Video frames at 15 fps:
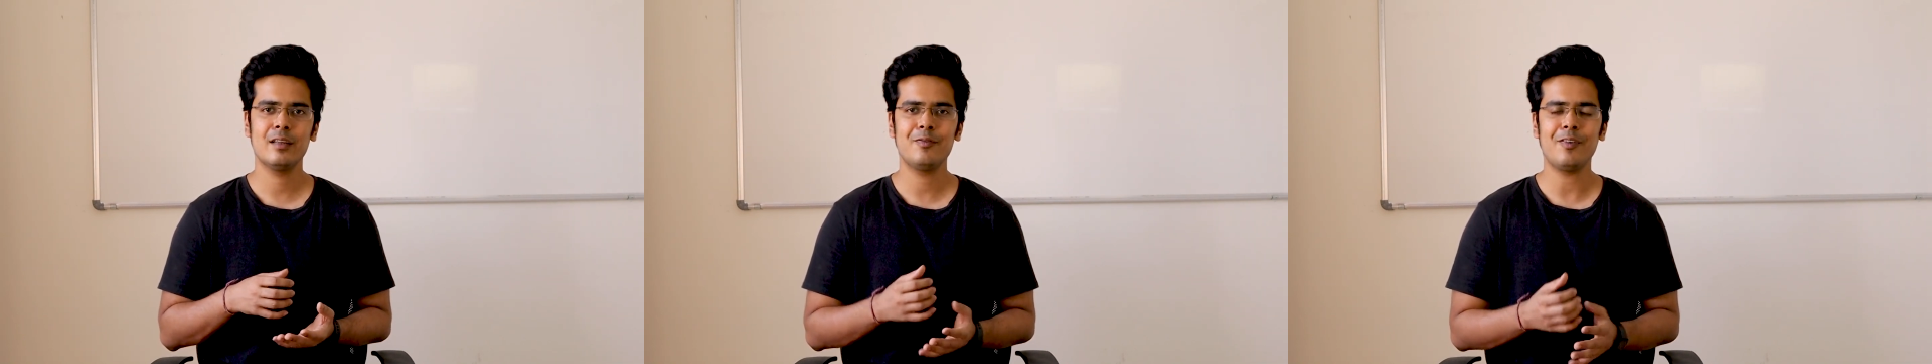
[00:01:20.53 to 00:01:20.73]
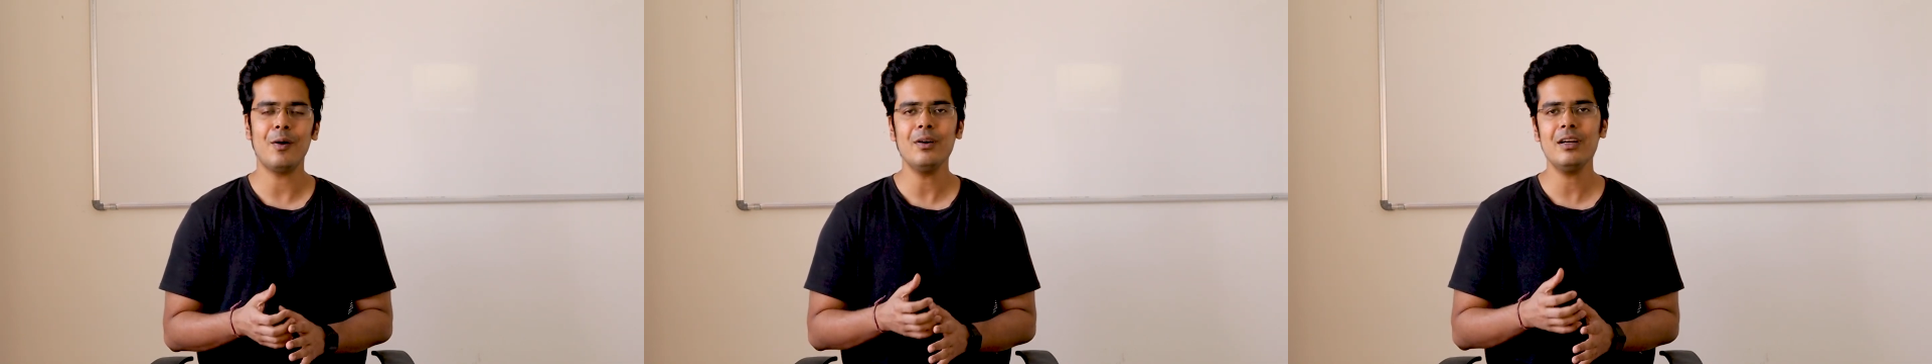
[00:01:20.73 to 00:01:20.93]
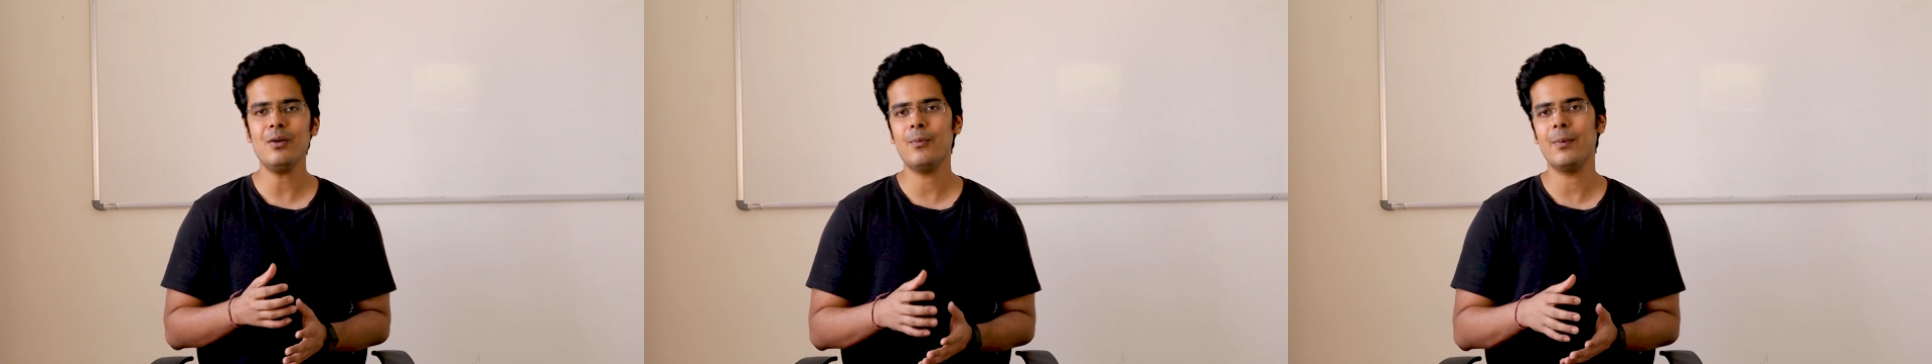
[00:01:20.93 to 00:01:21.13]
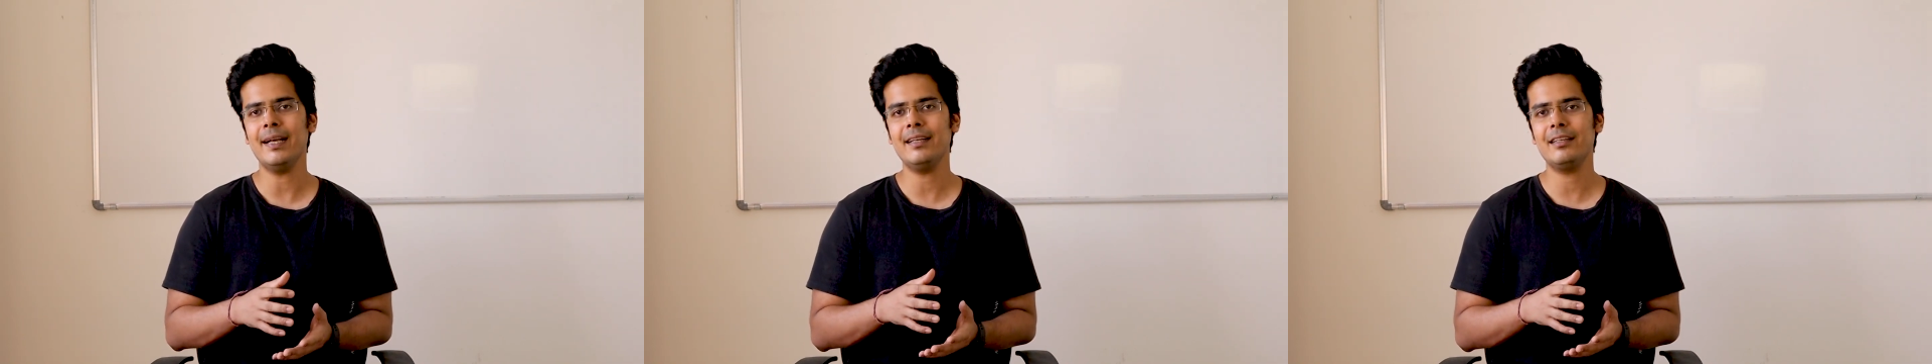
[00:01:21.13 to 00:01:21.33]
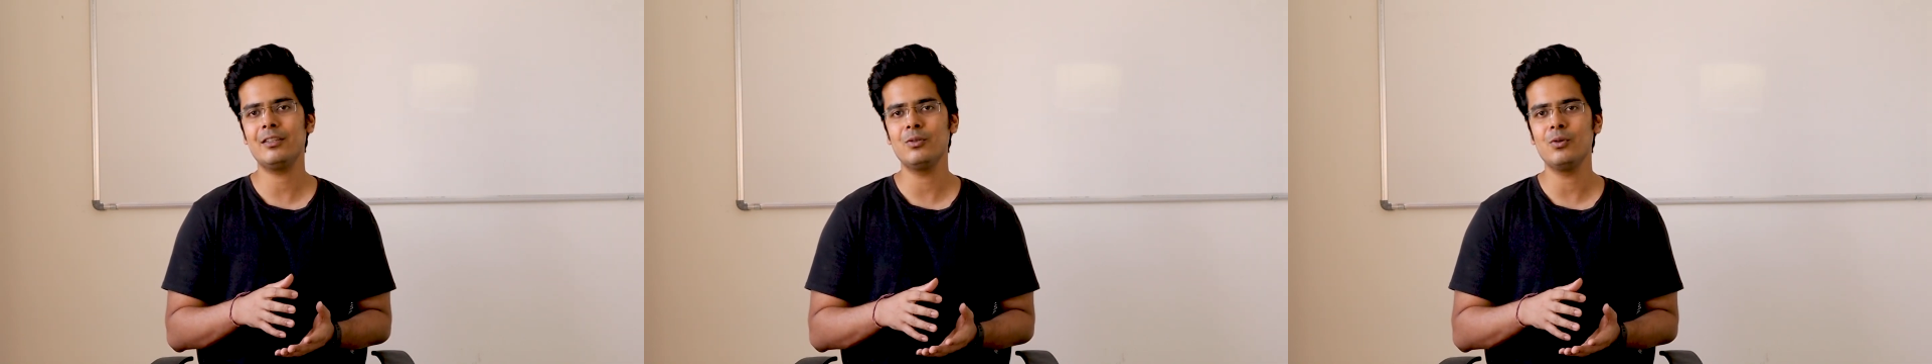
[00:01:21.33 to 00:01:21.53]
the founder
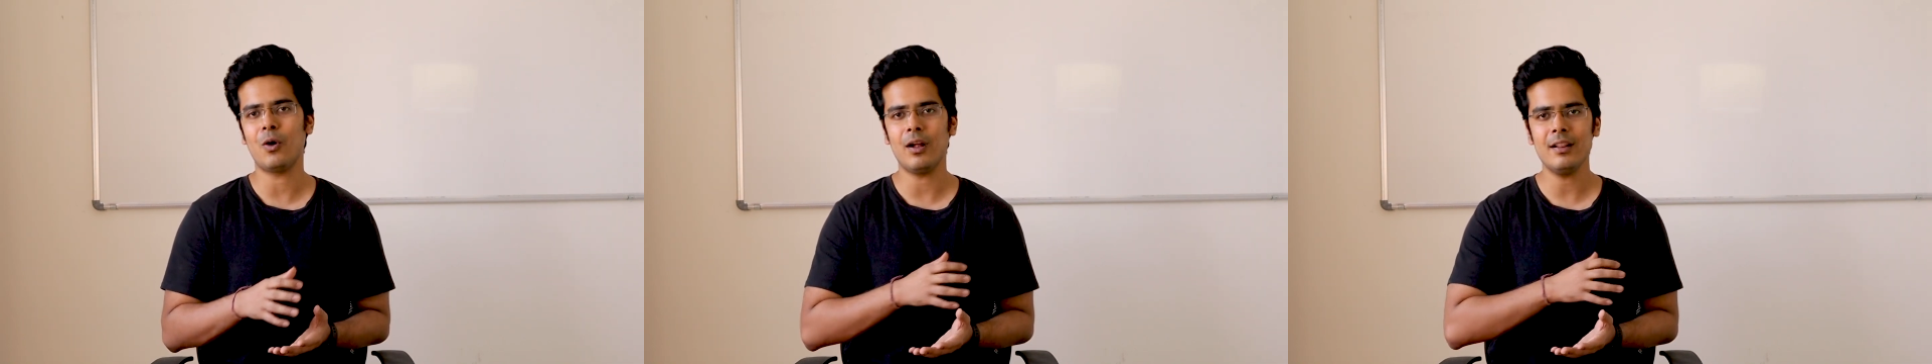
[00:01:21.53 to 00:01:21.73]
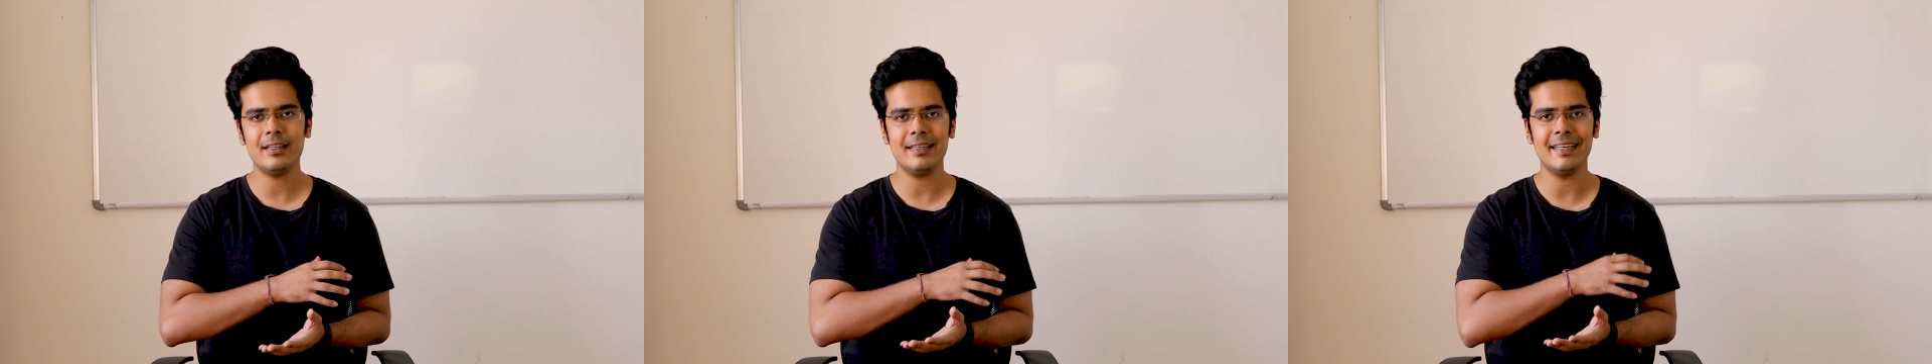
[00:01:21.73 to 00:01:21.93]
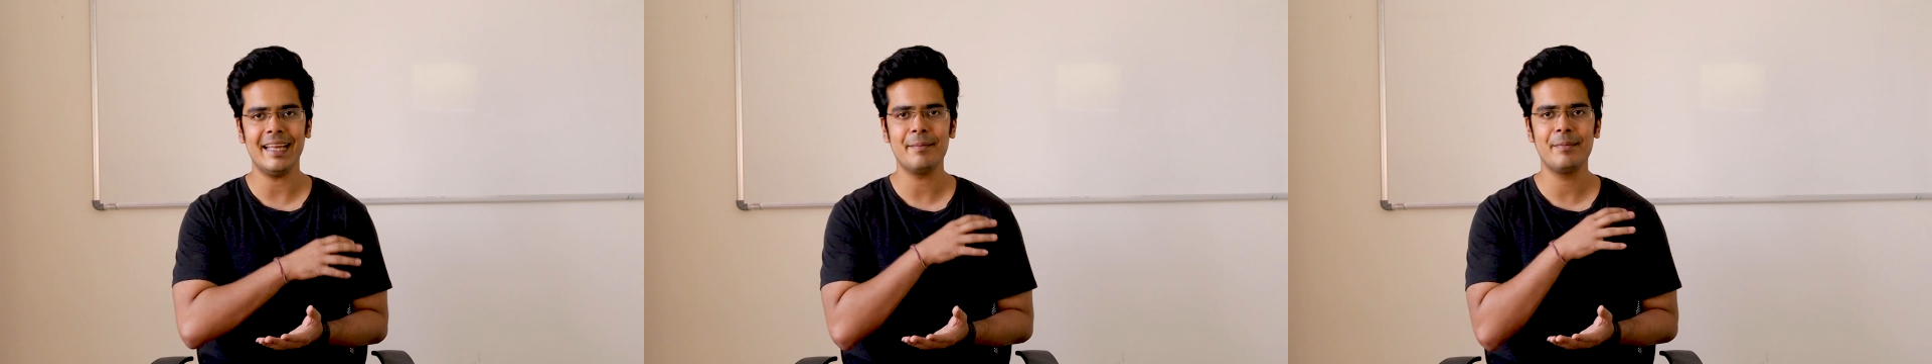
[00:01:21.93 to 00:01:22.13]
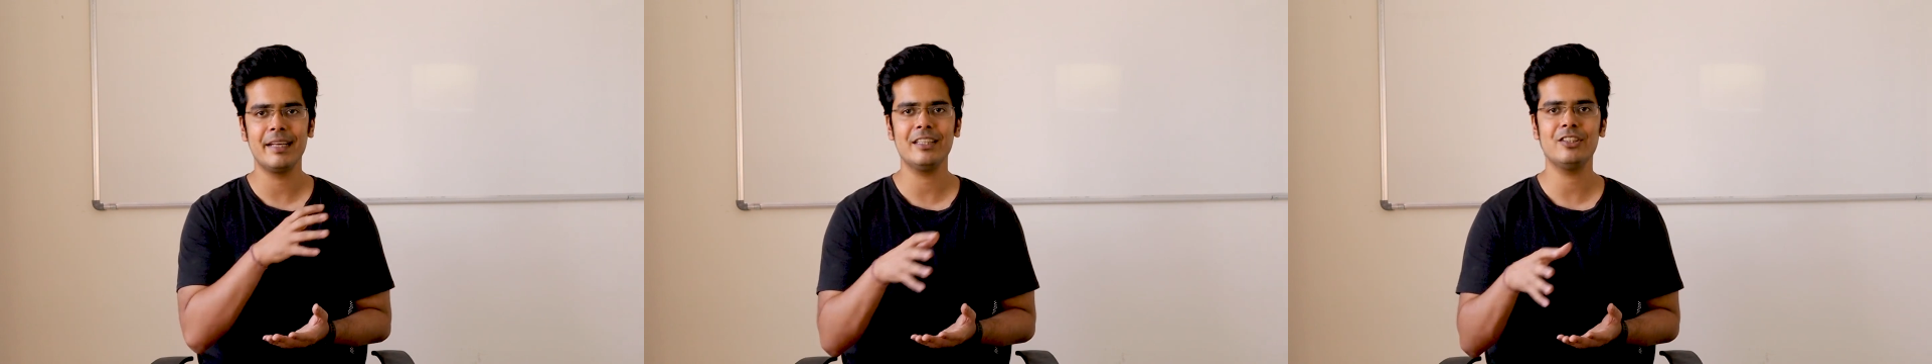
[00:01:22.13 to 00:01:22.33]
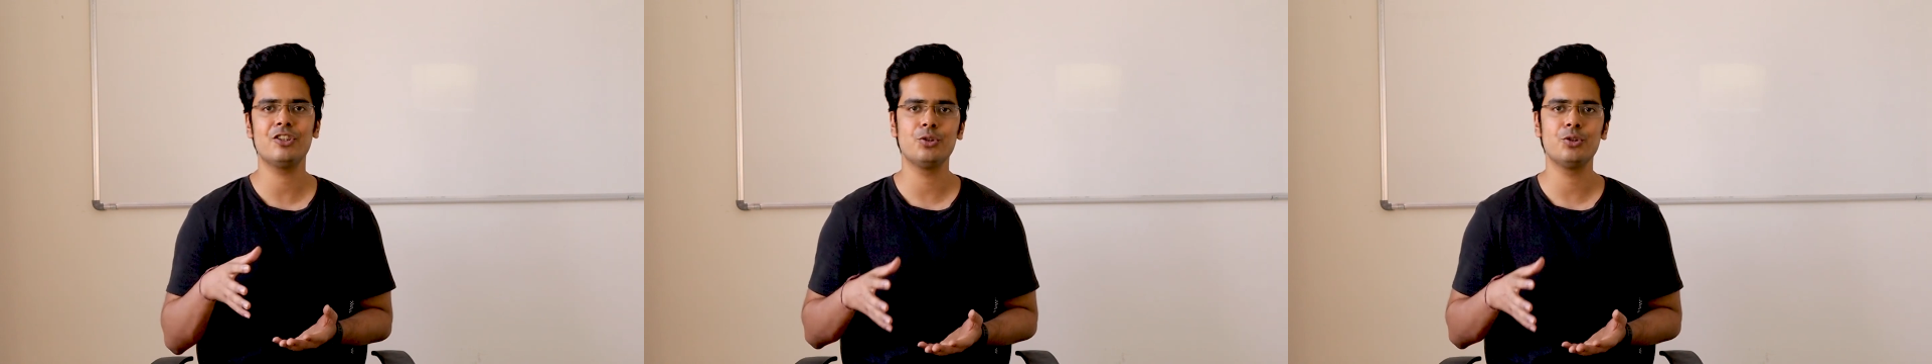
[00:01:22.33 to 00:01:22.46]
went to all the neighboring